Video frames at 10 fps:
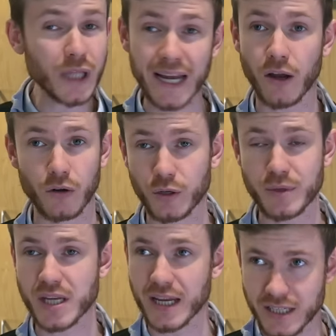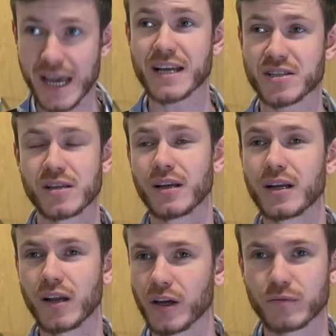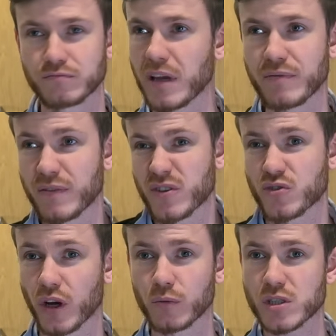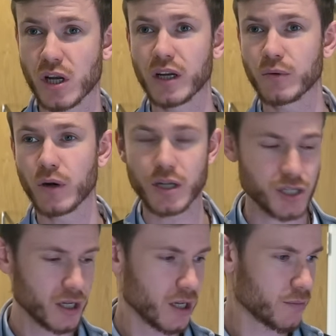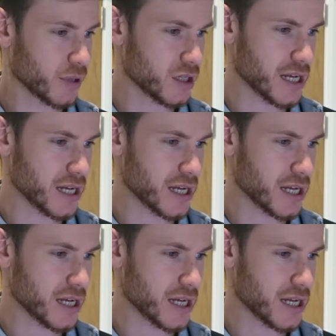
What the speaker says: day long, you'd be saying yes, like even if the strike was slightly worse, because